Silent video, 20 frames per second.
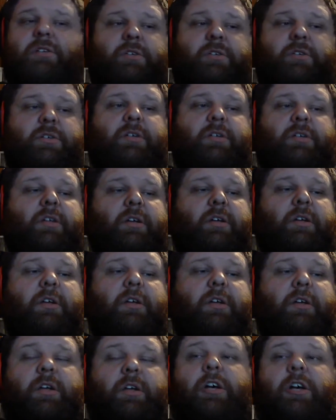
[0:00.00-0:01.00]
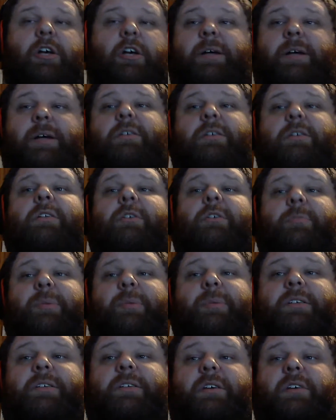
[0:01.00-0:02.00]
and shit. I'm actually a little
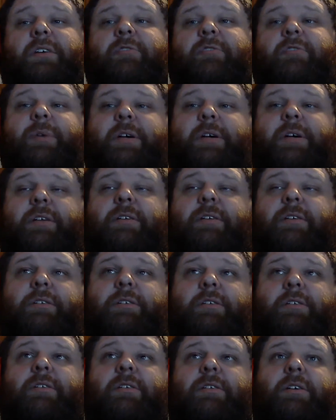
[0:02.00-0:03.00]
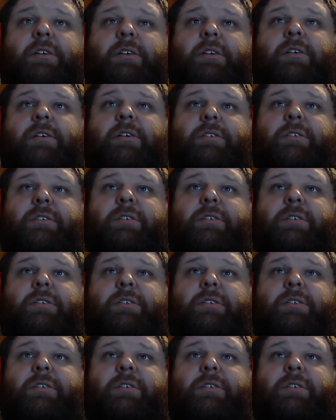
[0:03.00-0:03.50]
pissed off about it.